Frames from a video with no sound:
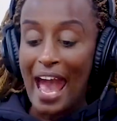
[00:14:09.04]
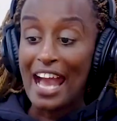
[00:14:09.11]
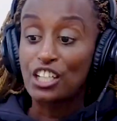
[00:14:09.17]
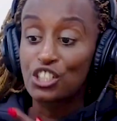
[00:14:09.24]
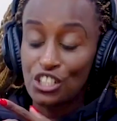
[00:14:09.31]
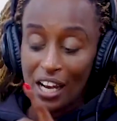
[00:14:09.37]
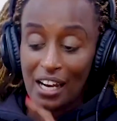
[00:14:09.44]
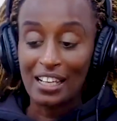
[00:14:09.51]

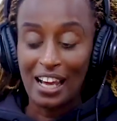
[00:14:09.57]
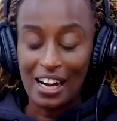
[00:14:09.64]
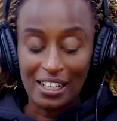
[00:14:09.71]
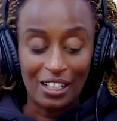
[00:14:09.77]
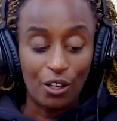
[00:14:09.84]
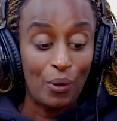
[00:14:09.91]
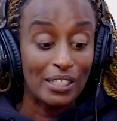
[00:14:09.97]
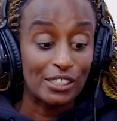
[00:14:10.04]
Actually,
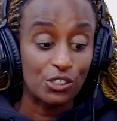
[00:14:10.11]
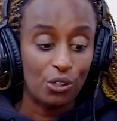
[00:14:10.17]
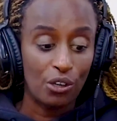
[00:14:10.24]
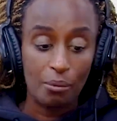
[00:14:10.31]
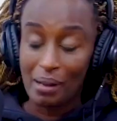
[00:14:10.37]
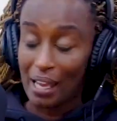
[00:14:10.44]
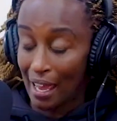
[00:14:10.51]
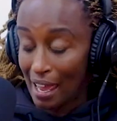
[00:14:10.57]
quick
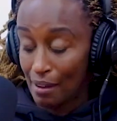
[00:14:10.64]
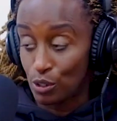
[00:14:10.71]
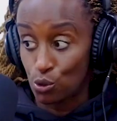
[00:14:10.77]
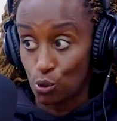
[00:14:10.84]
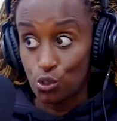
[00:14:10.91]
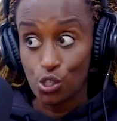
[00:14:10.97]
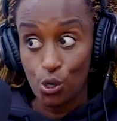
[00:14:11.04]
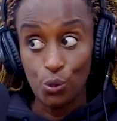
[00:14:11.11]
story. I have a
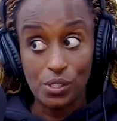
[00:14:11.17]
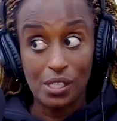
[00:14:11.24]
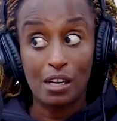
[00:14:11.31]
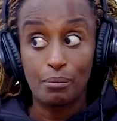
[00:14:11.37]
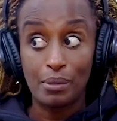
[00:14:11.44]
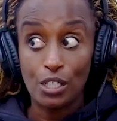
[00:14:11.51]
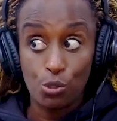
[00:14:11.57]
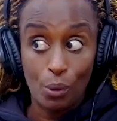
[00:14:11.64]
daughter who's going
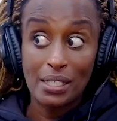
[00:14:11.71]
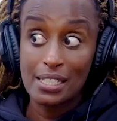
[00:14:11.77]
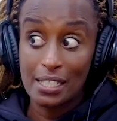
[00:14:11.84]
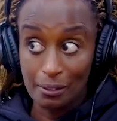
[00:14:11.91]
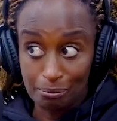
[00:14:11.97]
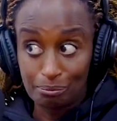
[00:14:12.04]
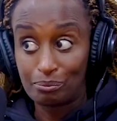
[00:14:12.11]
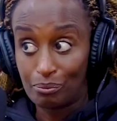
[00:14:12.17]
to be
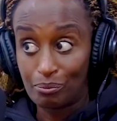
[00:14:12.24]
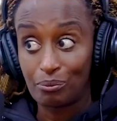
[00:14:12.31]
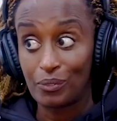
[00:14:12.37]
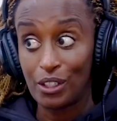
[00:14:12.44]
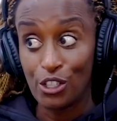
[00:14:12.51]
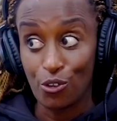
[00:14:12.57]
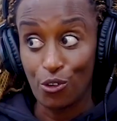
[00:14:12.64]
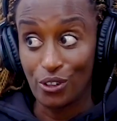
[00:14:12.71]
20 in
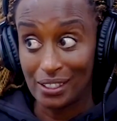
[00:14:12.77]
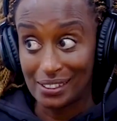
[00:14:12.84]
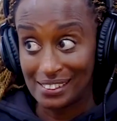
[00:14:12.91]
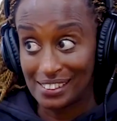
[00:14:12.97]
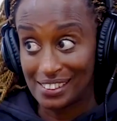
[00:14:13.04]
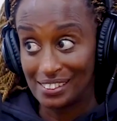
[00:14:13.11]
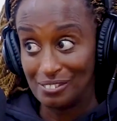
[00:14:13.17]
August.